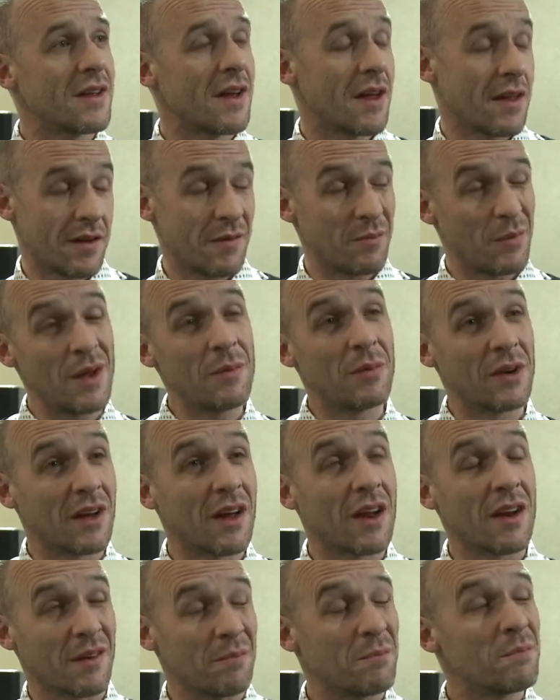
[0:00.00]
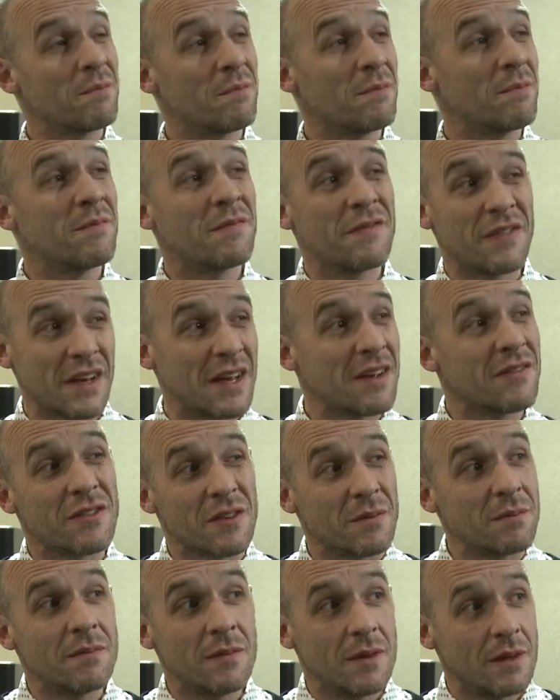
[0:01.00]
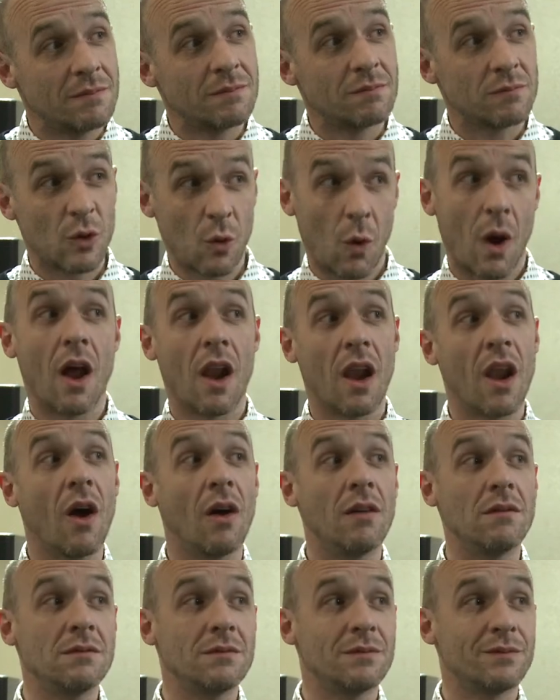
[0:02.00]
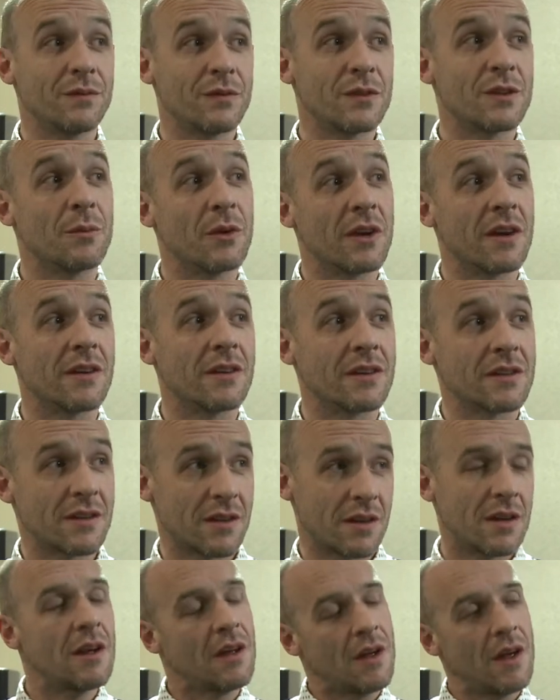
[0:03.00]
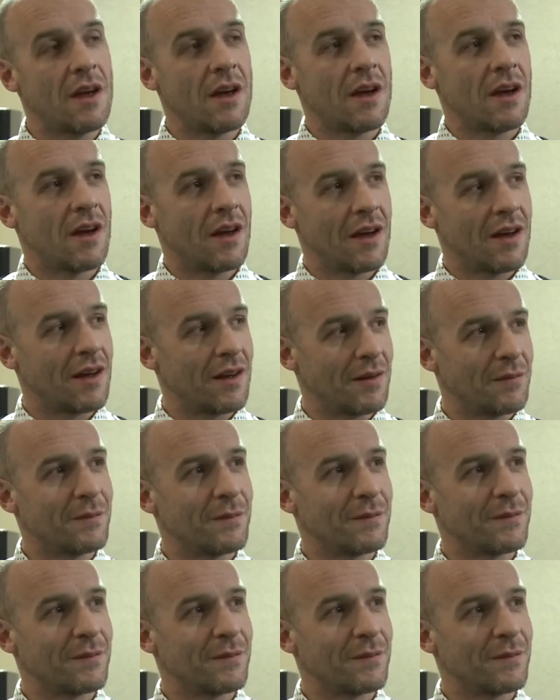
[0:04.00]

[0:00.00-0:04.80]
of that, I think people are going to forgive them quite a lot, to be honest. Yeah.